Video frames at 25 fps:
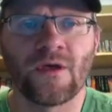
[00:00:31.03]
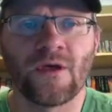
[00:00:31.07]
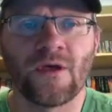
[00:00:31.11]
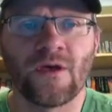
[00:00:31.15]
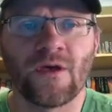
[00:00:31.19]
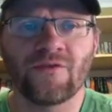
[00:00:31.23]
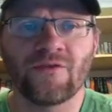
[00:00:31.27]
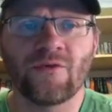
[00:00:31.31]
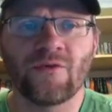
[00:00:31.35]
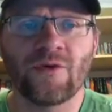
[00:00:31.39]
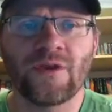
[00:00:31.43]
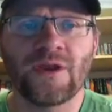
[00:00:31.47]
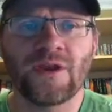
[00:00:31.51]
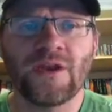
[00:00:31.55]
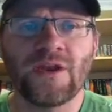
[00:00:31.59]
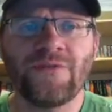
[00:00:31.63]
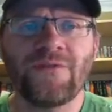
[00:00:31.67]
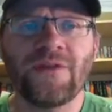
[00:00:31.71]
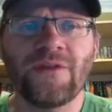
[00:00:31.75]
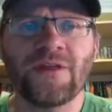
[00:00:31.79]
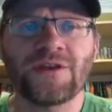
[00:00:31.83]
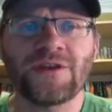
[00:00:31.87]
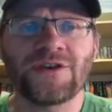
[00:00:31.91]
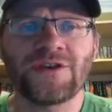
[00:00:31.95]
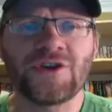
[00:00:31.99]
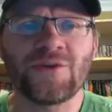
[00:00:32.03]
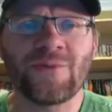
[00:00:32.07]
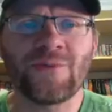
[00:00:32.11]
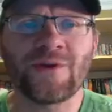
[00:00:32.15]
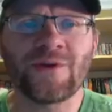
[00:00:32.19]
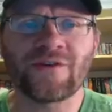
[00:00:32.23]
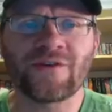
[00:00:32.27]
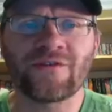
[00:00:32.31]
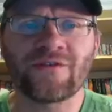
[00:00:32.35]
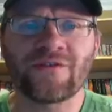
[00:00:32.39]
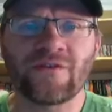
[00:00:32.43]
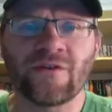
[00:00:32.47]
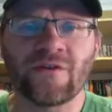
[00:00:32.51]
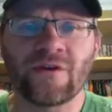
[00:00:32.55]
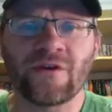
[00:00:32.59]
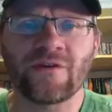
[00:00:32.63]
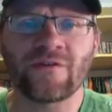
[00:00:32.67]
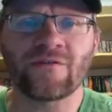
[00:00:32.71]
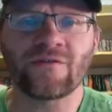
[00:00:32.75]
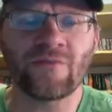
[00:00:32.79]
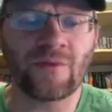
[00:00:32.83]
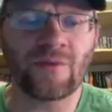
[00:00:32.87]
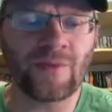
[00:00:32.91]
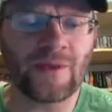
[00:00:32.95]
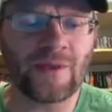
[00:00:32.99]
So an infinite geometric series
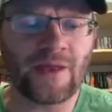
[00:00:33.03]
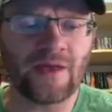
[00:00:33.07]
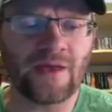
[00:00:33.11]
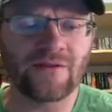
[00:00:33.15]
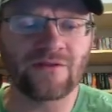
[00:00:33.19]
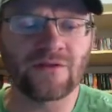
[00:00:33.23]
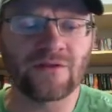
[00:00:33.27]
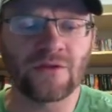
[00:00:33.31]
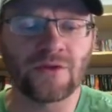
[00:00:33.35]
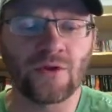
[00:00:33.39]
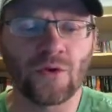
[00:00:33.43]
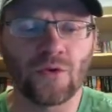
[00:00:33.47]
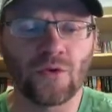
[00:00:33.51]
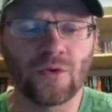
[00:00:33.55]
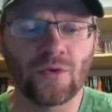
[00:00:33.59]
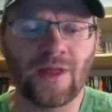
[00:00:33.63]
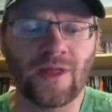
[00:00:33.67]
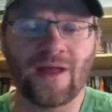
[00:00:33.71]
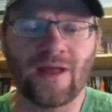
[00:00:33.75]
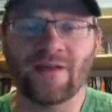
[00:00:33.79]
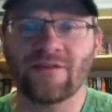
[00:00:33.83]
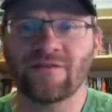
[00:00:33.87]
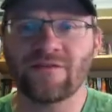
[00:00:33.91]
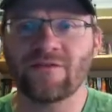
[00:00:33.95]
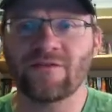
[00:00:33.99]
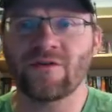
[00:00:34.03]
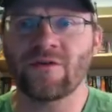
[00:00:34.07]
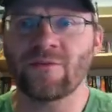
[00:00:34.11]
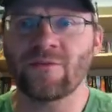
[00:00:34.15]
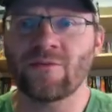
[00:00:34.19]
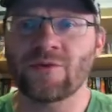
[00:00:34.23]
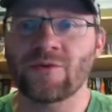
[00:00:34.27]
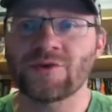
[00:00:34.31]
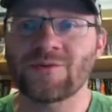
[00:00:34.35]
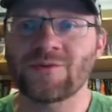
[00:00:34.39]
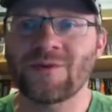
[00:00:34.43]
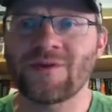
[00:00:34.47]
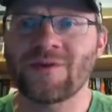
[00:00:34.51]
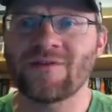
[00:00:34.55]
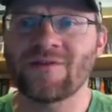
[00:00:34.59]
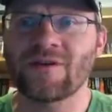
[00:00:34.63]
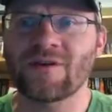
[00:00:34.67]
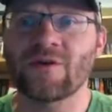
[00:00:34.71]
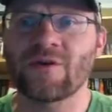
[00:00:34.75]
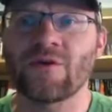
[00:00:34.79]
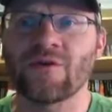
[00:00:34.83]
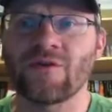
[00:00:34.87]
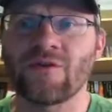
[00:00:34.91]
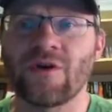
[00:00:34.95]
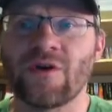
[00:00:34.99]
is one that has no last term, which means it
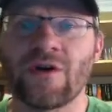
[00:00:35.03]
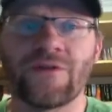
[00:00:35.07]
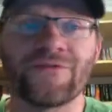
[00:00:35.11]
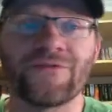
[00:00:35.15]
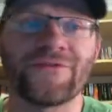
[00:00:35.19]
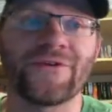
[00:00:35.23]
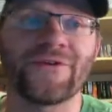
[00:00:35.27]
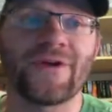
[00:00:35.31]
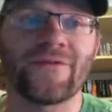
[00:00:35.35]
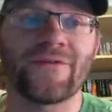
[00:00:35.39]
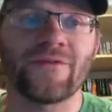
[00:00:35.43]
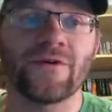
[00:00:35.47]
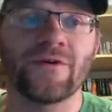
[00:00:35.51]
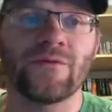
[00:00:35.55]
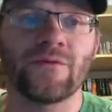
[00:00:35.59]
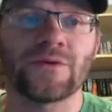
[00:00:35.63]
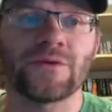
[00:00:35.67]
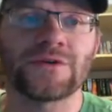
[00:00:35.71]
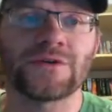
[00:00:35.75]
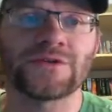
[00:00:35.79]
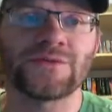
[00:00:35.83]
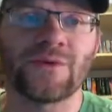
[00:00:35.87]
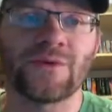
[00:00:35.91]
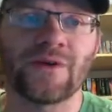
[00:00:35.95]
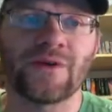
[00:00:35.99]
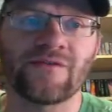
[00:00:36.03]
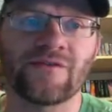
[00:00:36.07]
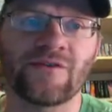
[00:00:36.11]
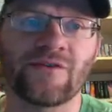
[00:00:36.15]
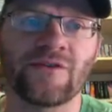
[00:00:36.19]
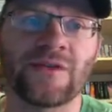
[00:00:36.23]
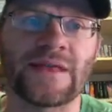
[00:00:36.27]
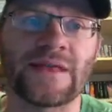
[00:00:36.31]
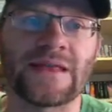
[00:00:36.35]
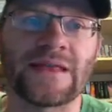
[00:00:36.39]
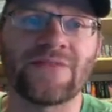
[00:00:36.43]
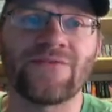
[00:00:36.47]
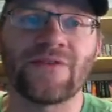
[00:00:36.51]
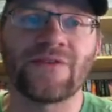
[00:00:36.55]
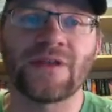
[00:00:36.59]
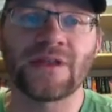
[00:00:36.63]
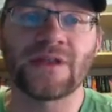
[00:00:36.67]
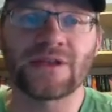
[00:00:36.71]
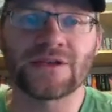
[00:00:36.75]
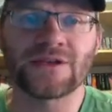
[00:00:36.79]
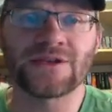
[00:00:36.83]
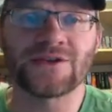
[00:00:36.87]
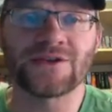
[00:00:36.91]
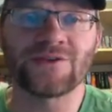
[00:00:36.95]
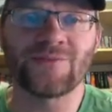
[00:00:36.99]
goes on forever, which is why it's called an
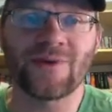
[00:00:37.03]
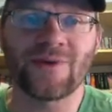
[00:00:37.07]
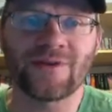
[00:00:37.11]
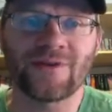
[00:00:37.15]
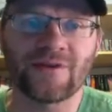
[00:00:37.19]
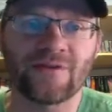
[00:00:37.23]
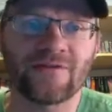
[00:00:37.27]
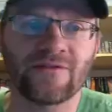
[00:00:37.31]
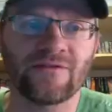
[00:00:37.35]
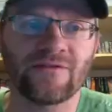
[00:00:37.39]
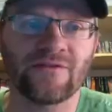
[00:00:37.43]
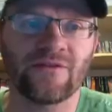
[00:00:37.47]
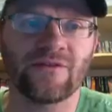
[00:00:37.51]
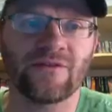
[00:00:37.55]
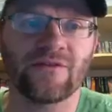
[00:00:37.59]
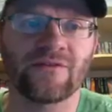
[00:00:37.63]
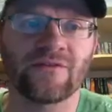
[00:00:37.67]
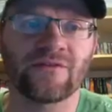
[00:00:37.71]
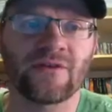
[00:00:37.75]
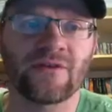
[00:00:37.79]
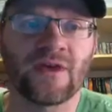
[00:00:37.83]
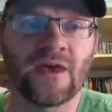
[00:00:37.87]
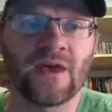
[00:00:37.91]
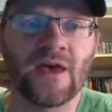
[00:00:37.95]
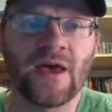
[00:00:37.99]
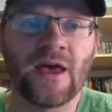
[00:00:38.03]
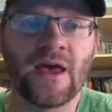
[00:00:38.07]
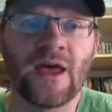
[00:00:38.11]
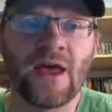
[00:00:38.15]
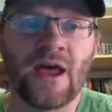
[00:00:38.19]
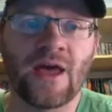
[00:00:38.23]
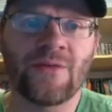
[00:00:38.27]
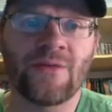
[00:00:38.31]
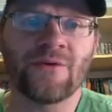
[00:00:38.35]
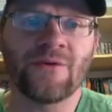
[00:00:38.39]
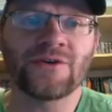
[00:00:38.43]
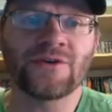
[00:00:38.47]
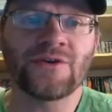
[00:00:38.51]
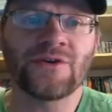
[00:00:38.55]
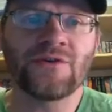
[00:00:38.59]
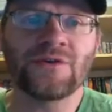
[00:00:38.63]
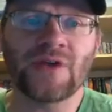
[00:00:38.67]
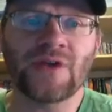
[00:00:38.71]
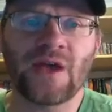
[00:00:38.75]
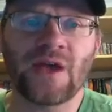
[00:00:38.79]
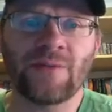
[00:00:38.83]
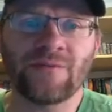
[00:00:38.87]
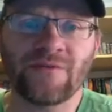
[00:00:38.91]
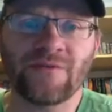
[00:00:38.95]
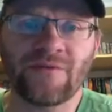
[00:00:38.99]
infinite geometric series. And there are two
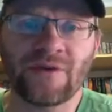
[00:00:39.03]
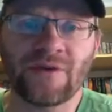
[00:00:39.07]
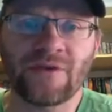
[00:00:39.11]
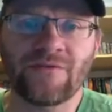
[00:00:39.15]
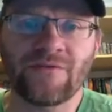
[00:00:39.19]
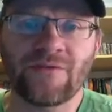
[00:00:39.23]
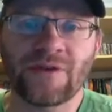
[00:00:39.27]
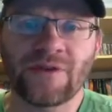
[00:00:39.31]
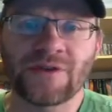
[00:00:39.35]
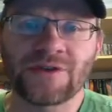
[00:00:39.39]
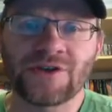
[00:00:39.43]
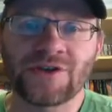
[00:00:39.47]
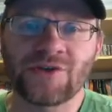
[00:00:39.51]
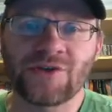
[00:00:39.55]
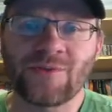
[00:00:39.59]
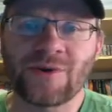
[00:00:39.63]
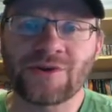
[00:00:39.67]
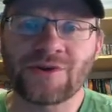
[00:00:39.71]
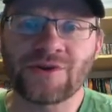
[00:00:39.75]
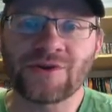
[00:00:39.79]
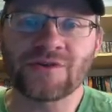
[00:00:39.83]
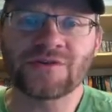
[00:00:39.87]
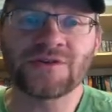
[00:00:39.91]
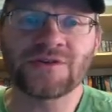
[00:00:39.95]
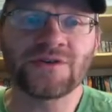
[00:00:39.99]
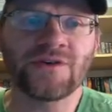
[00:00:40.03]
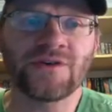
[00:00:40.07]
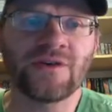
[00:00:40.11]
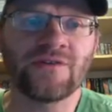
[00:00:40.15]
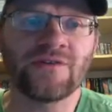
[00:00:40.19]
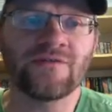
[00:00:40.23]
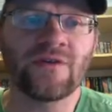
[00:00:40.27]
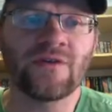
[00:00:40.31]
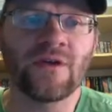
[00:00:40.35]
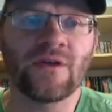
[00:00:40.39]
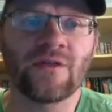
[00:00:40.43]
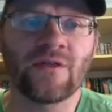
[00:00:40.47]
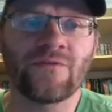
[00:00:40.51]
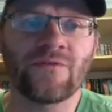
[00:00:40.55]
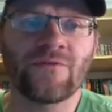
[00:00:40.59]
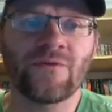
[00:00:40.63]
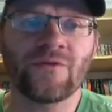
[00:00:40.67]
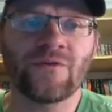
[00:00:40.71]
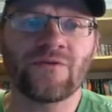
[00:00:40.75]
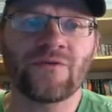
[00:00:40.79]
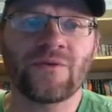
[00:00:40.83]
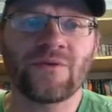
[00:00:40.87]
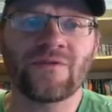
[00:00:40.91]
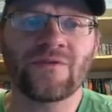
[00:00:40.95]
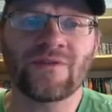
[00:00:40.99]
types of infinite geometric series. The
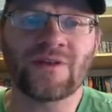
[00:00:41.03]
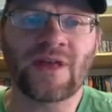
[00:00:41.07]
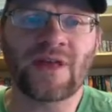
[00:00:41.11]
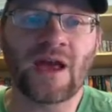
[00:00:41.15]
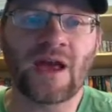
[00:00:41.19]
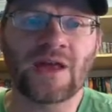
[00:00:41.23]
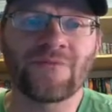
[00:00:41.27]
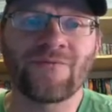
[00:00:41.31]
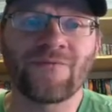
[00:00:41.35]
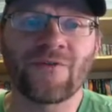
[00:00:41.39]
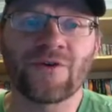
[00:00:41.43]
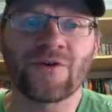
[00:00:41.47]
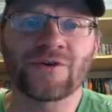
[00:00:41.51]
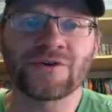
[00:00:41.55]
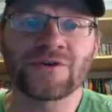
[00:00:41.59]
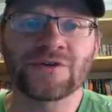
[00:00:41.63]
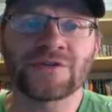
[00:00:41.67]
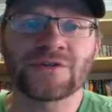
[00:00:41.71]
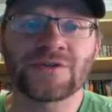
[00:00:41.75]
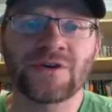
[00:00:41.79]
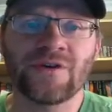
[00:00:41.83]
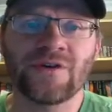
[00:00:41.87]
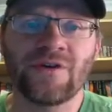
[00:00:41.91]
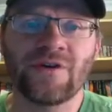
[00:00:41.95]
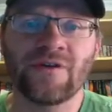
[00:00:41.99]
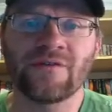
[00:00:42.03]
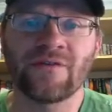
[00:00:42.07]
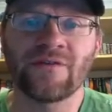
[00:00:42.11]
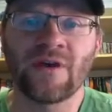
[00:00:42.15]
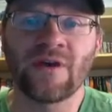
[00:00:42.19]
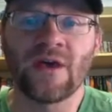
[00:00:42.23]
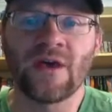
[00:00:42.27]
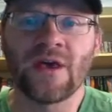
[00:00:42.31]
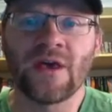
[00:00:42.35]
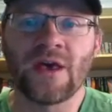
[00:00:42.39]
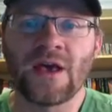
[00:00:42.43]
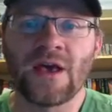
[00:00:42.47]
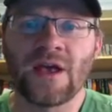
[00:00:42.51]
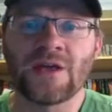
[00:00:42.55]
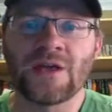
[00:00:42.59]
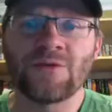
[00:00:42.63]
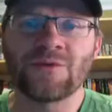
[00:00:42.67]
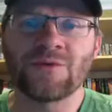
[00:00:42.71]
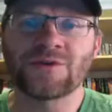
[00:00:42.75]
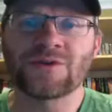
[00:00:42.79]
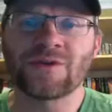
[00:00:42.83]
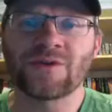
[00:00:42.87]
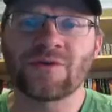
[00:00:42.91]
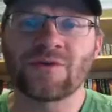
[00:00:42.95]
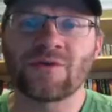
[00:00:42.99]
first one is a divergent series, in
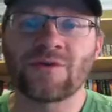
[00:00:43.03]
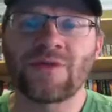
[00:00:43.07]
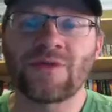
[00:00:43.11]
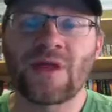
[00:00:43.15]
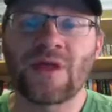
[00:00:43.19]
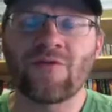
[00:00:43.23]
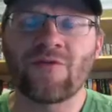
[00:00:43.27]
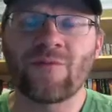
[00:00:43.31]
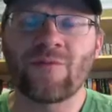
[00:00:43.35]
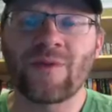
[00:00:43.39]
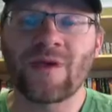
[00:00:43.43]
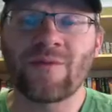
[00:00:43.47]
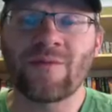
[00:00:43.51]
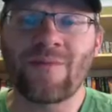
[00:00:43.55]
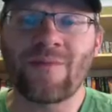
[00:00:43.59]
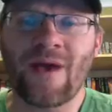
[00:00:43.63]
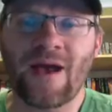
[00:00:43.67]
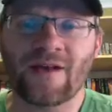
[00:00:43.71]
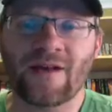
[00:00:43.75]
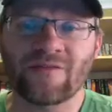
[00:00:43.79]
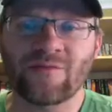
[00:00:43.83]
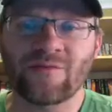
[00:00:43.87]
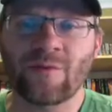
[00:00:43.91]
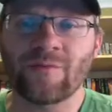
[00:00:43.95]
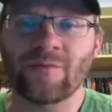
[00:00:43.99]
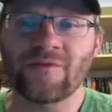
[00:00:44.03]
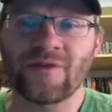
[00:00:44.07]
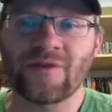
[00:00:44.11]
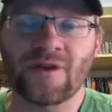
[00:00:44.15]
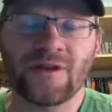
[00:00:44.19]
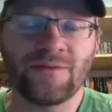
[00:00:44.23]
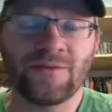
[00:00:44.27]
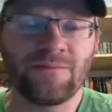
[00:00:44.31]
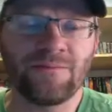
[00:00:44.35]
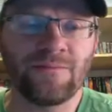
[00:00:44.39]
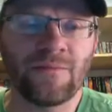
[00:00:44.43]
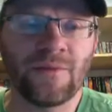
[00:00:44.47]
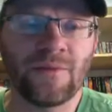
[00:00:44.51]
which there will never be a maximum sum.